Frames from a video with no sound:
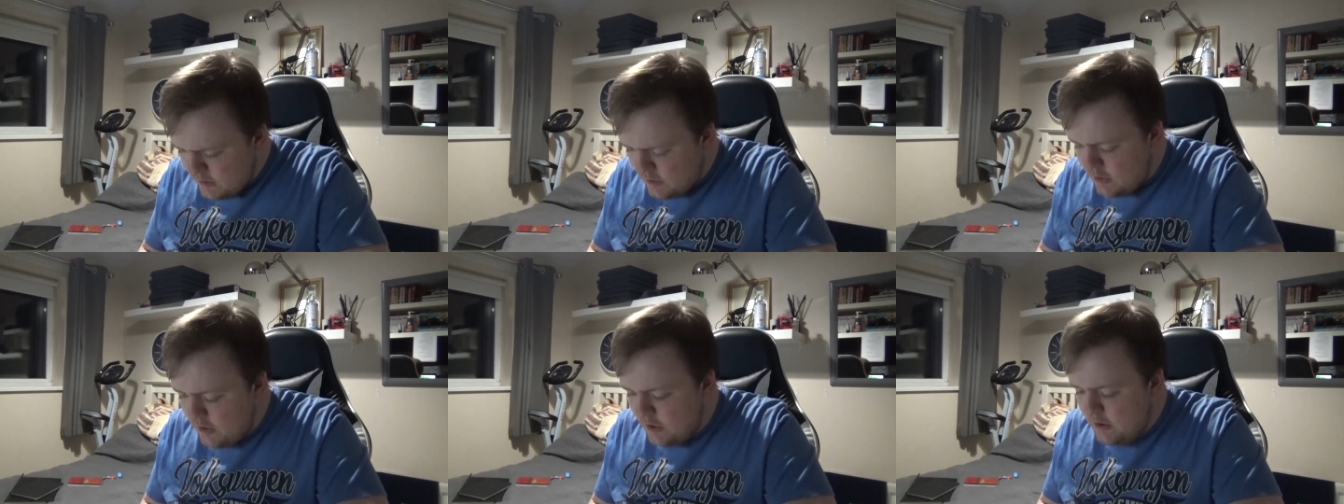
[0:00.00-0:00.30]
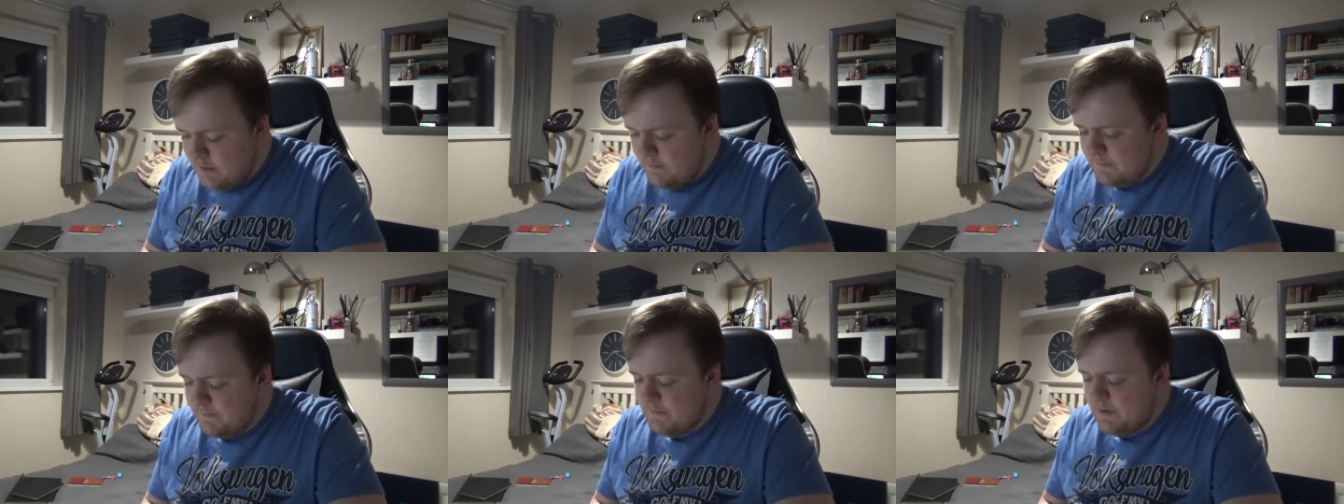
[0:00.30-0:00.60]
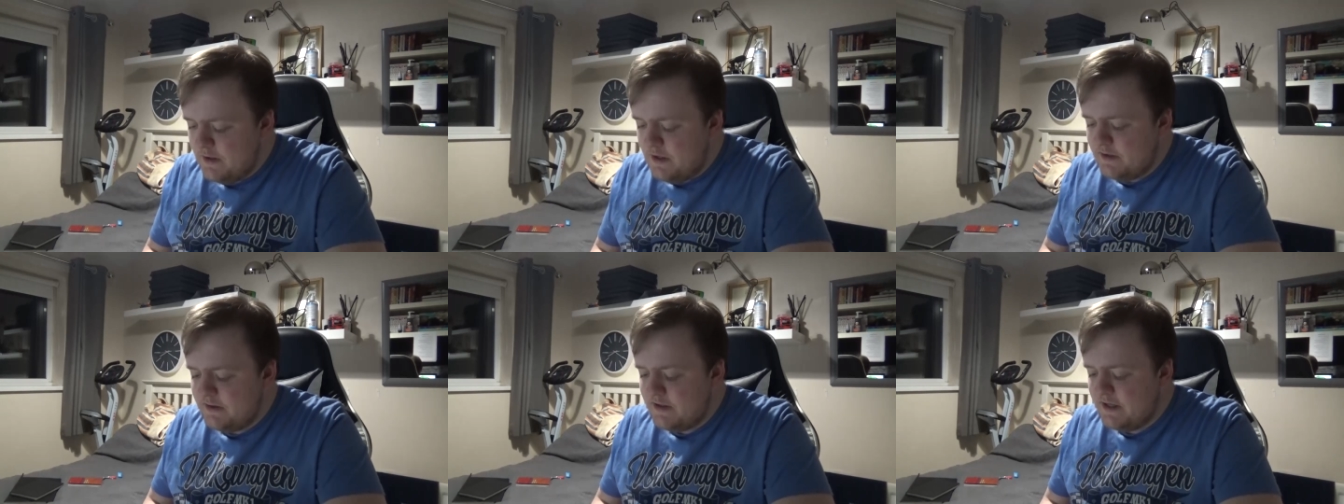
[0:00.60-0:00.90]
Come,
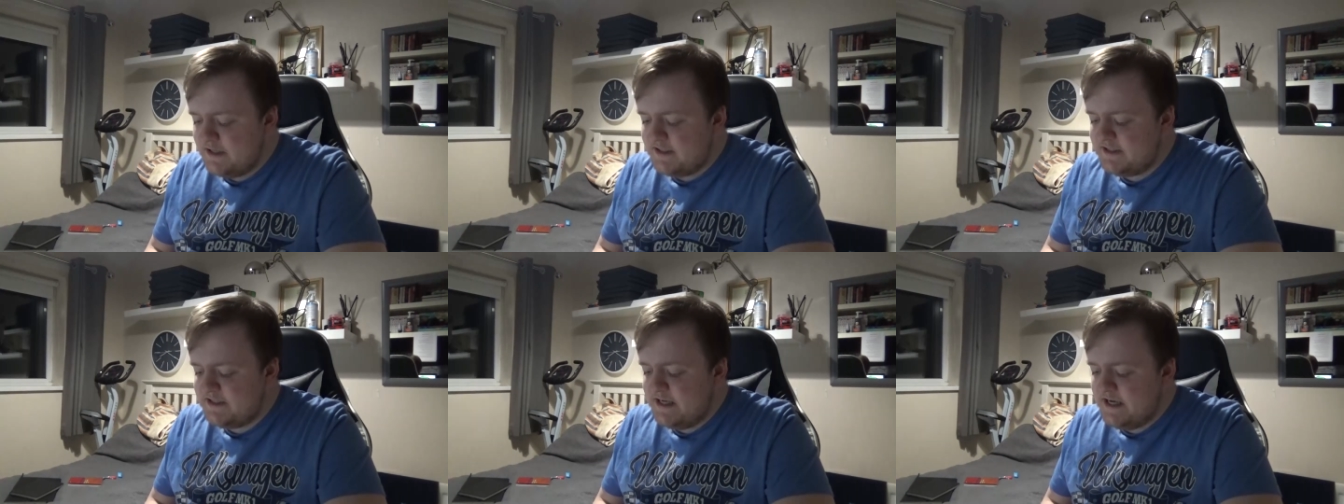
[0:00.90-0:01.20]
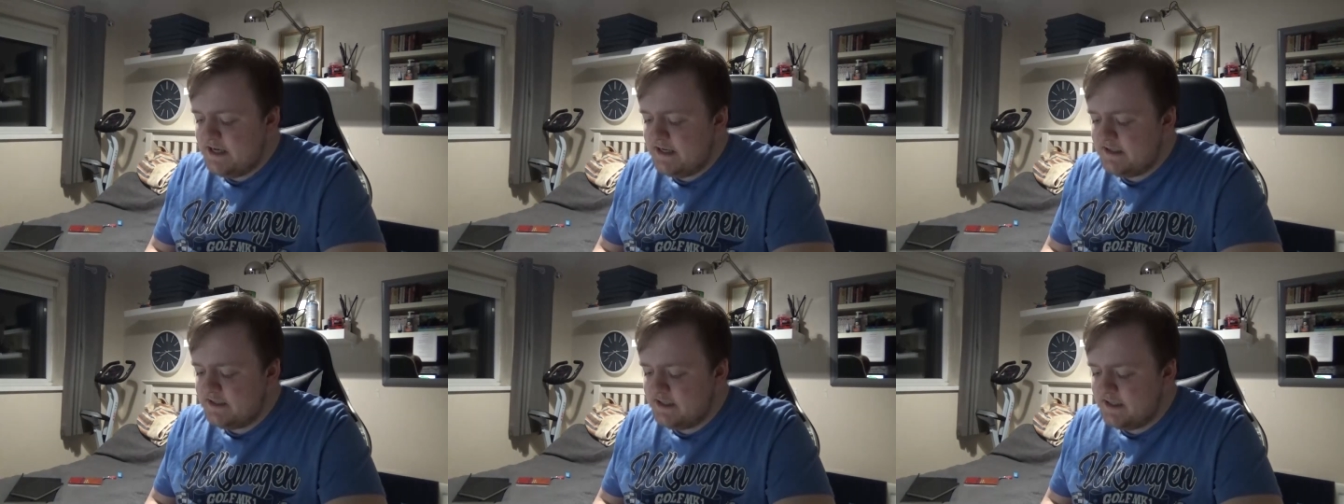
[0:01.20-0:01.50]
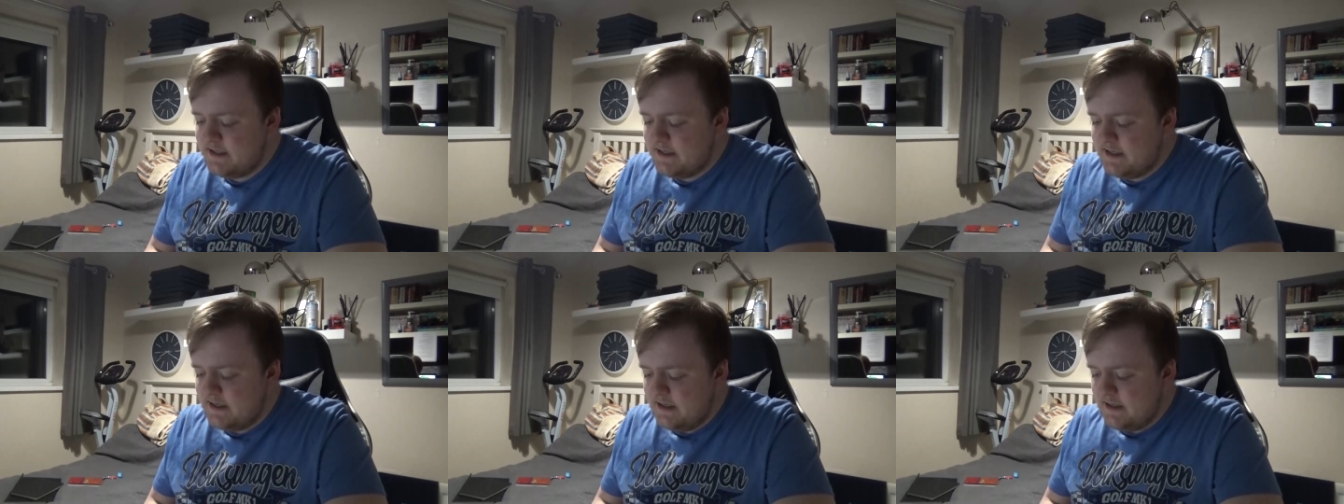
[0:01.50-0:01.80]
they said,
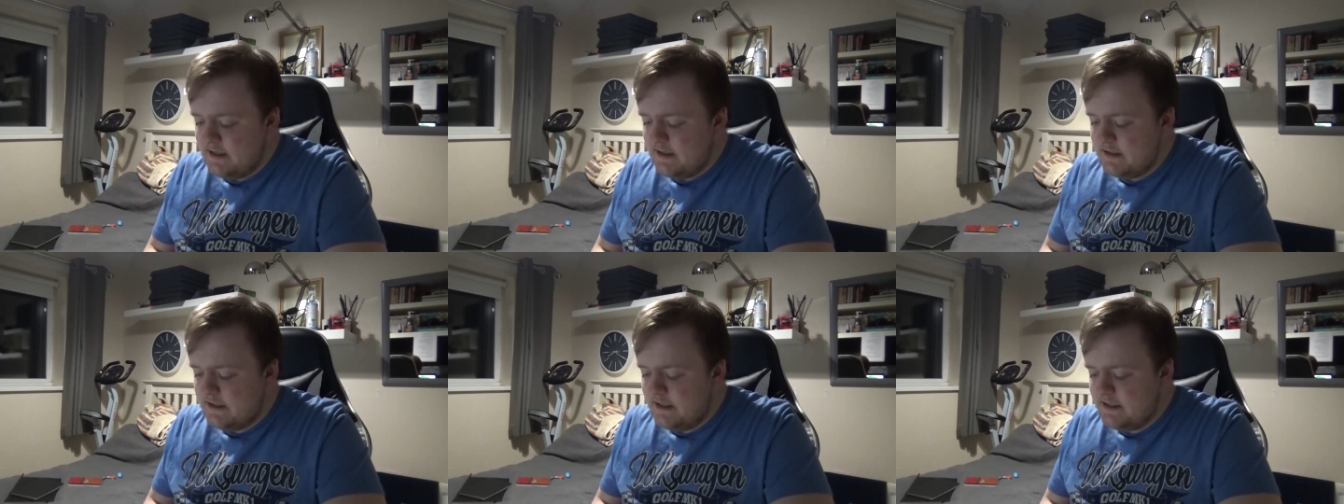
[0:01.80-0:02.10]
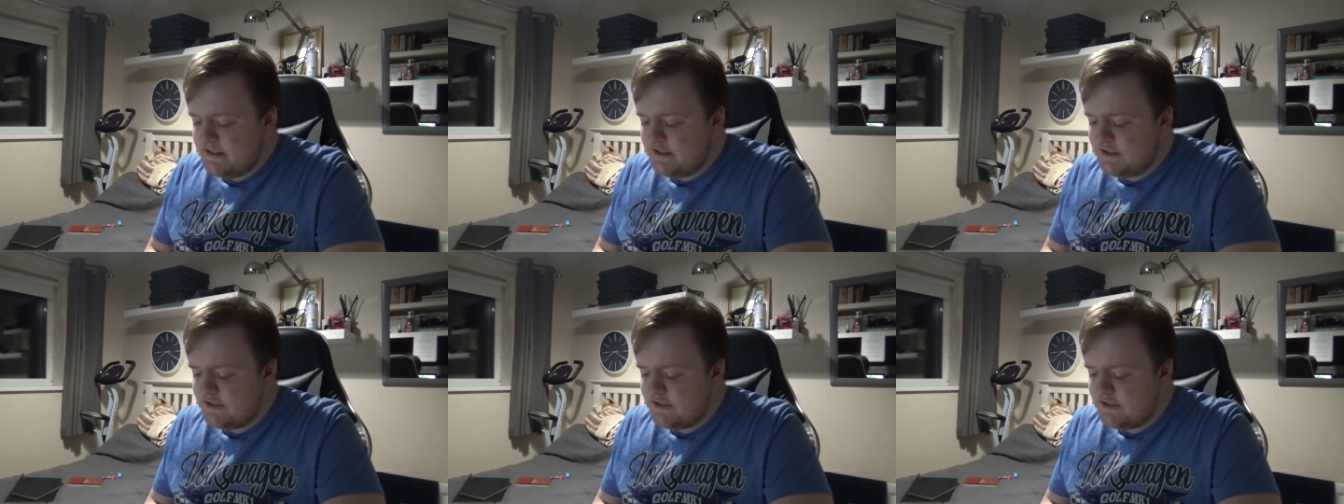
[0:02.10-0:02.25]
let